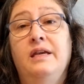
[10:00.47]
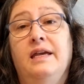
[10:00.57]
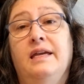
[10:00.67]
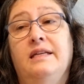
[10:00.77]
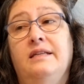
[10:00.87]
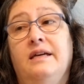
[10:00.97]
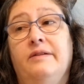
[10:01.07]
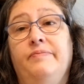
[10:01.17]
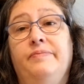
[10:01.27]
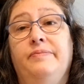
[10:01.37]

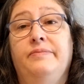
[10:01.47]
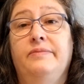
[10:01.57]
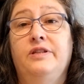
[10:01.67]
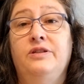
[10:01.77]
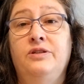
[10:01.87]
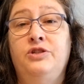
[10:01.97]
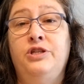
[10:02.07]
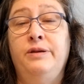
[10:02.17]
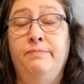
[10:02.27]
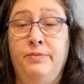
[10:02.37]
and
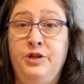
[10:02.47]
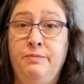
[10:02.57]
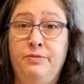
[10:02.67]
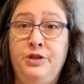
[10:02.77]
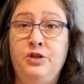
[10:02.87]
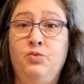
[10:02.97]
she's